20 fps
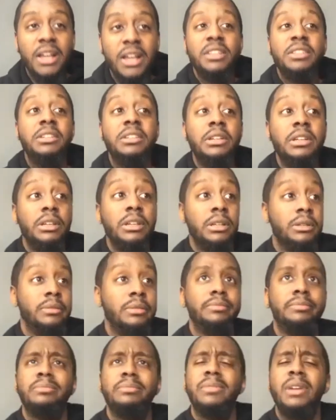to
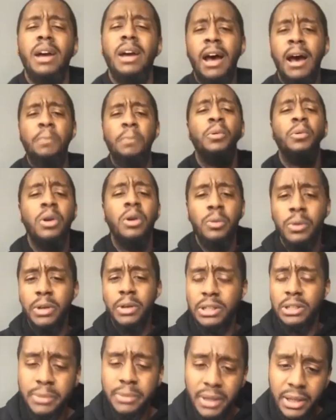hop on with
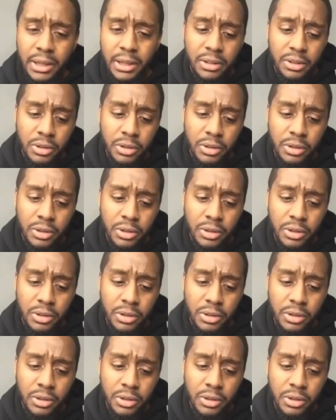us, man.